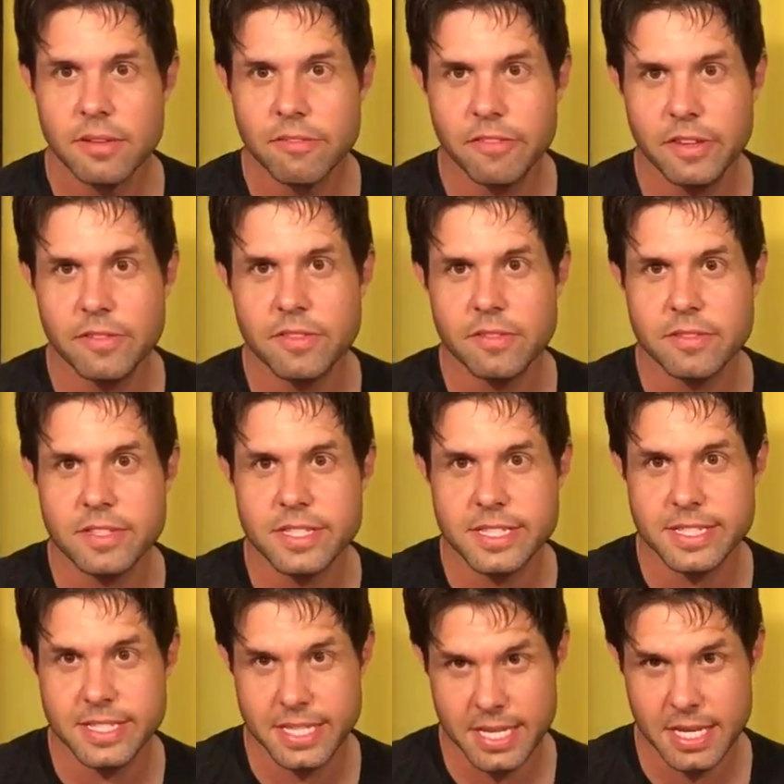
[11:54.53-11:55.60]
fifth of
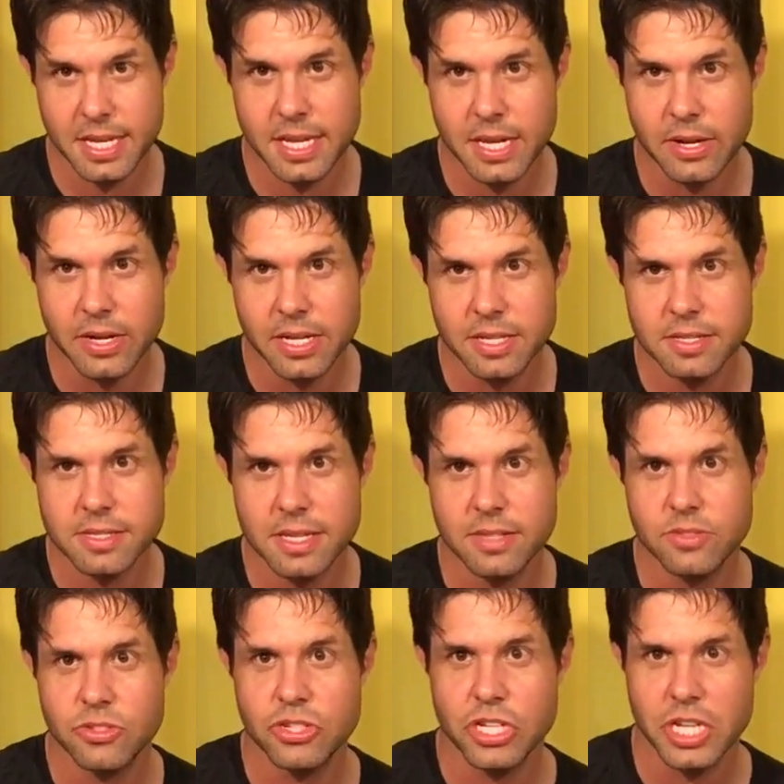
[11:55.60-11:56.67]
C, here it
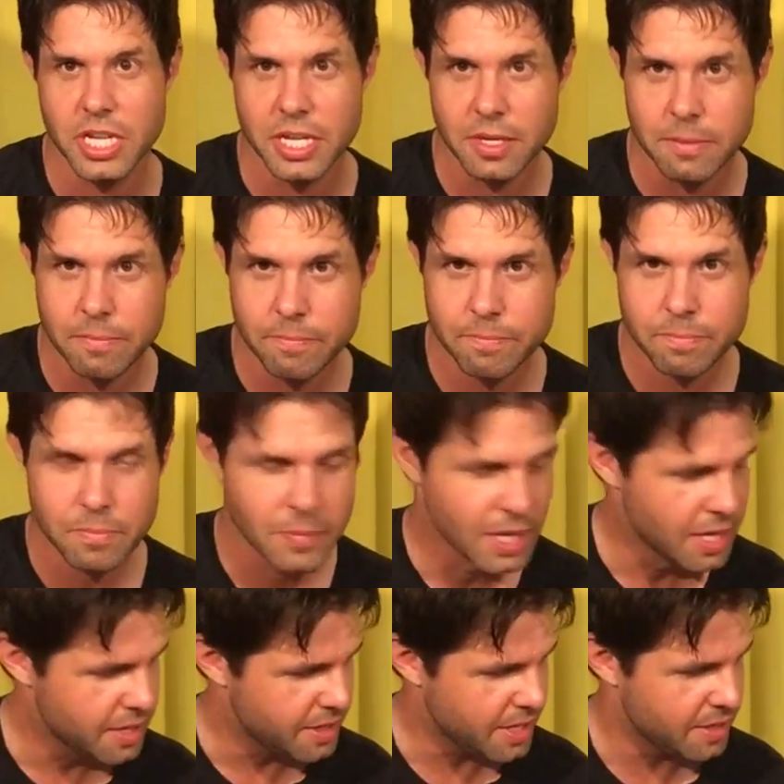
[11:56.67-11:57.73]
is G.
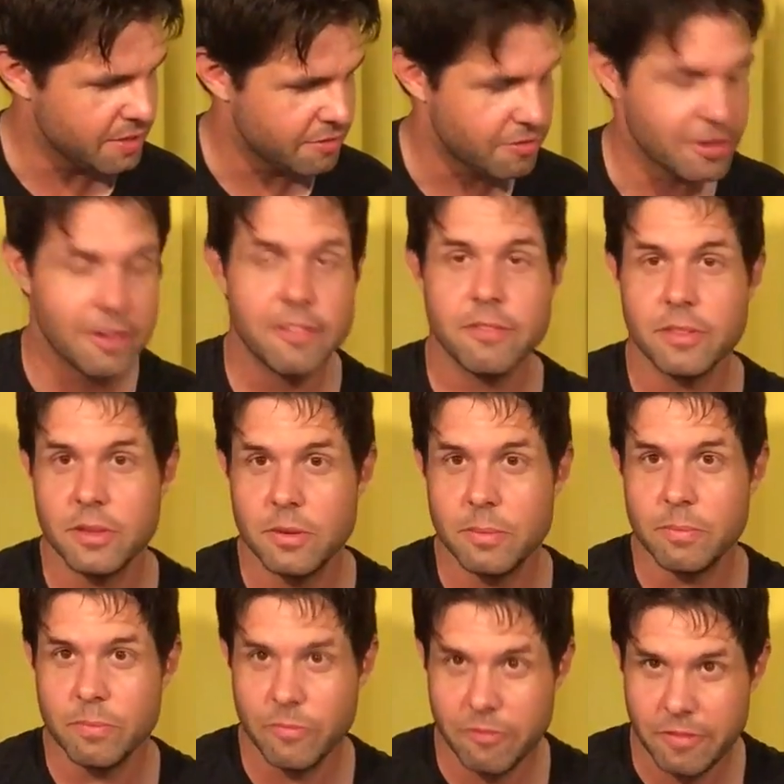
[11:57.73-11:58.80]
Then the
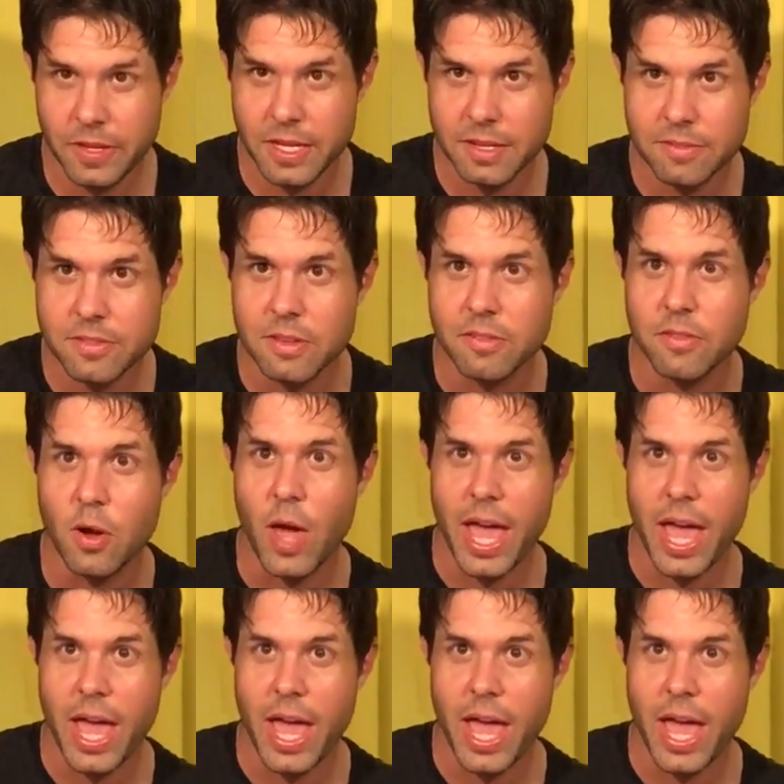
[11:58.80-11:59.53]
fifth of